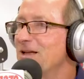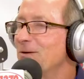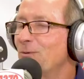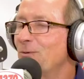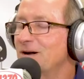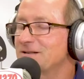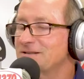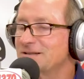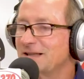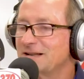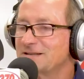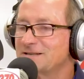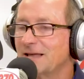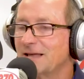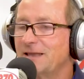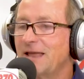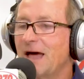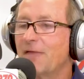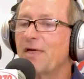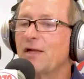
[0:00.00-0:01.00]
It wasn't. They said,
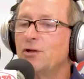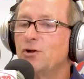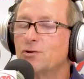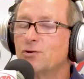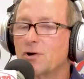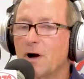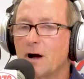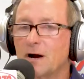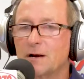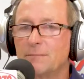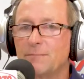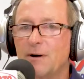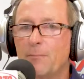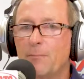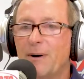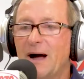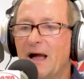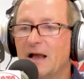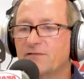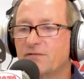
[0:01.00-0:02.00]
"Yeah, that you're talking about
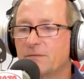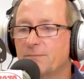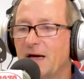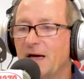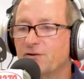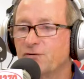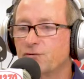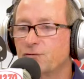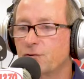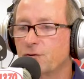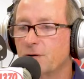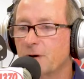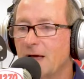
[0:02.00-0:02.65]
buying from that dirt